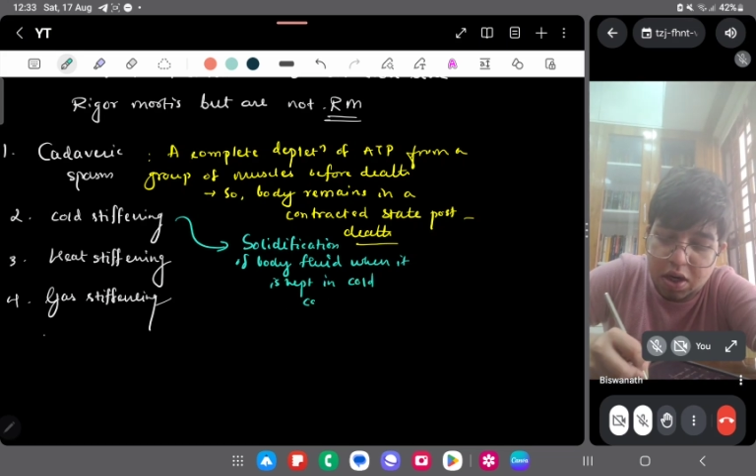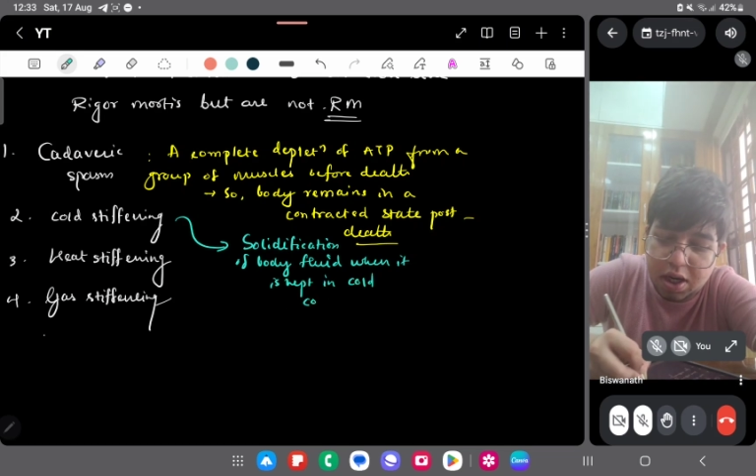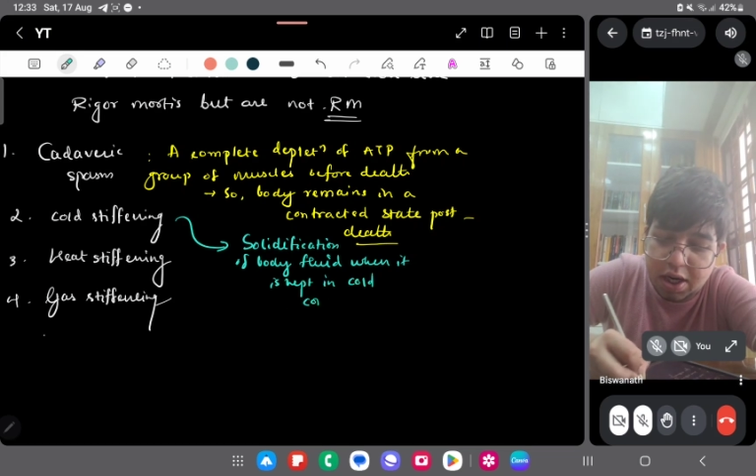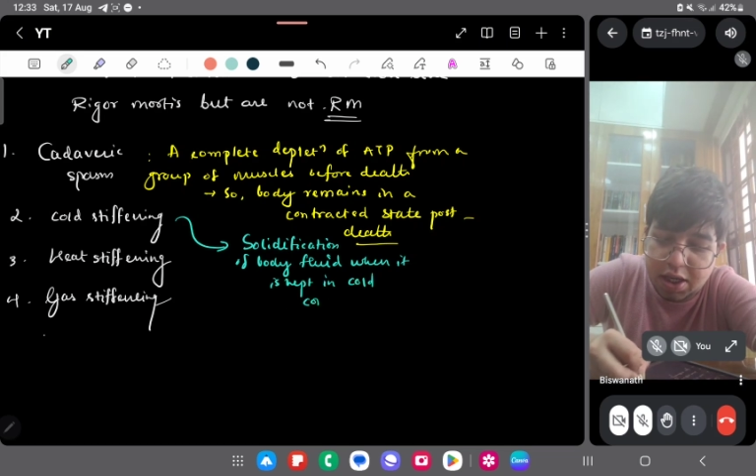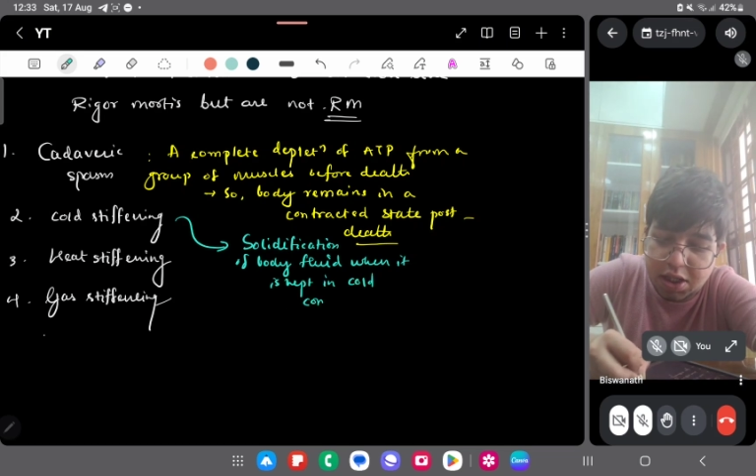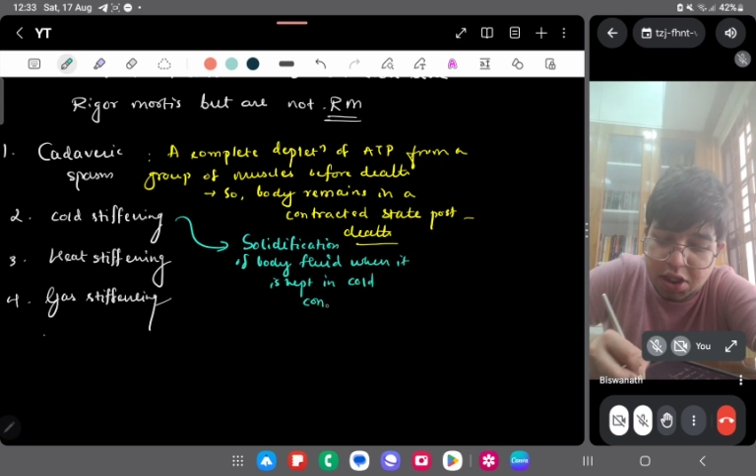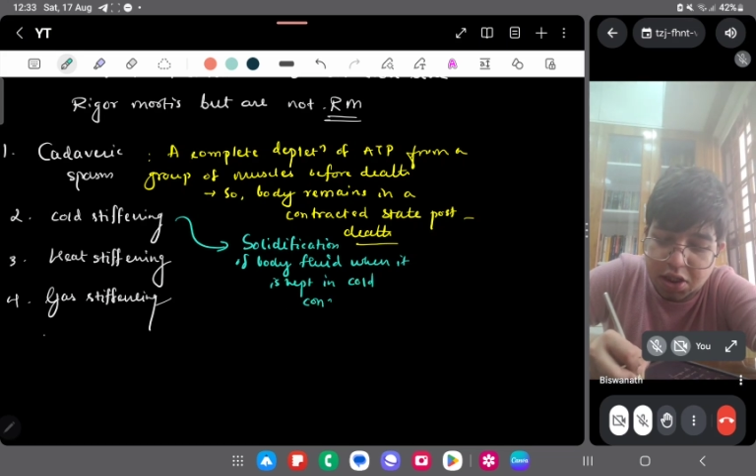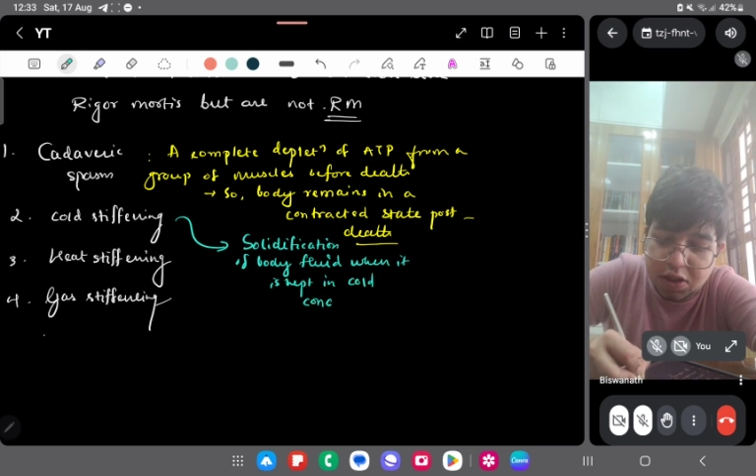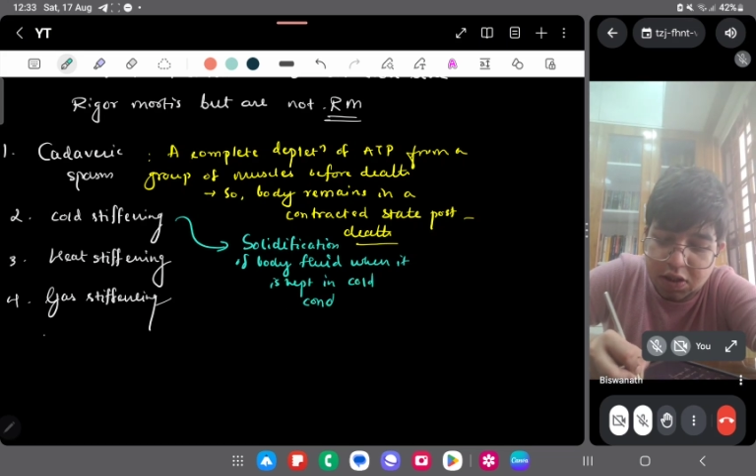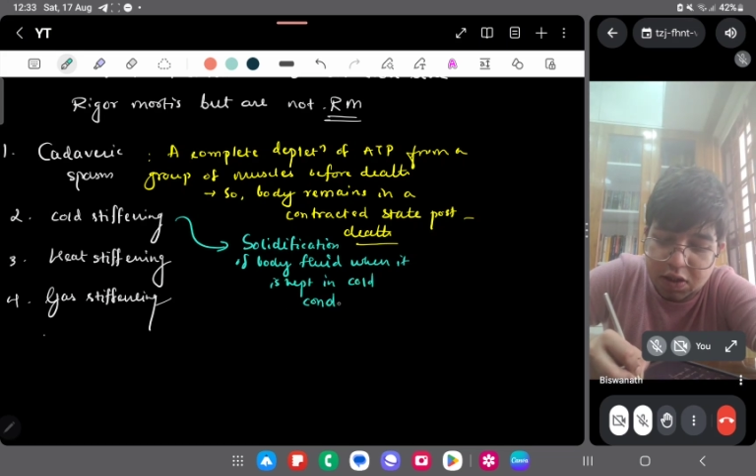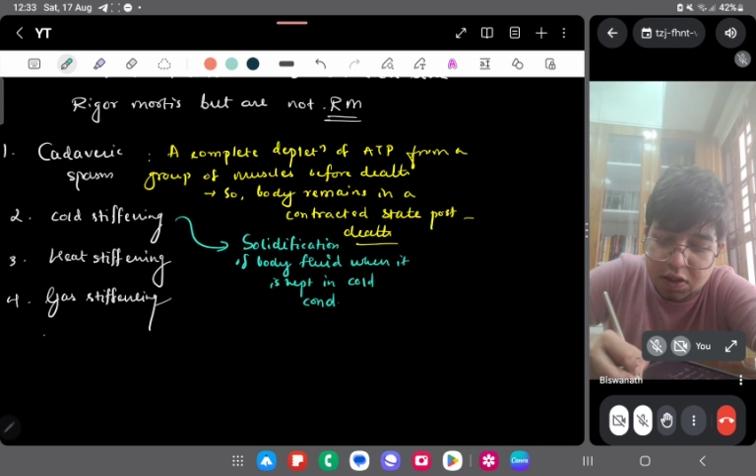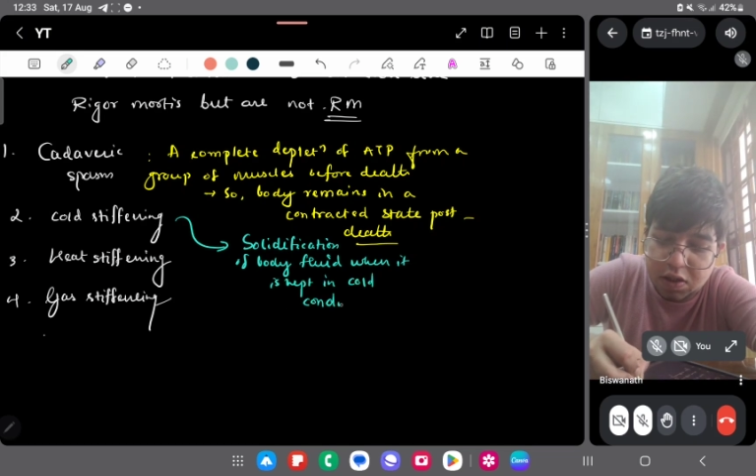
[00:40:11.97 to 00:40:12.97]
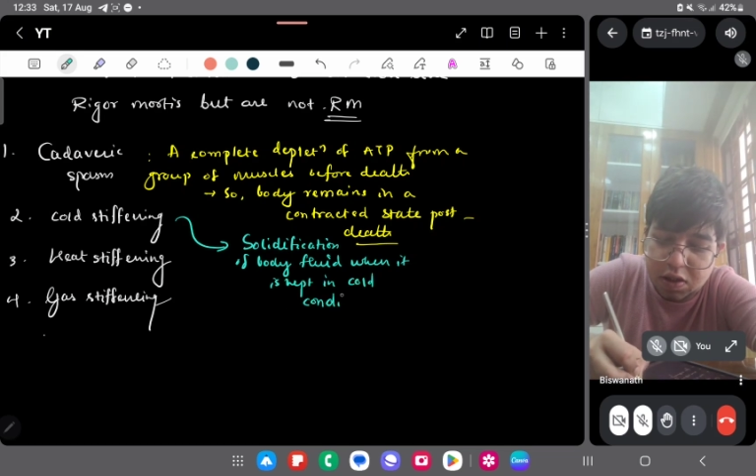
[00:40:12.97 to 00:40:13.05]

conditions.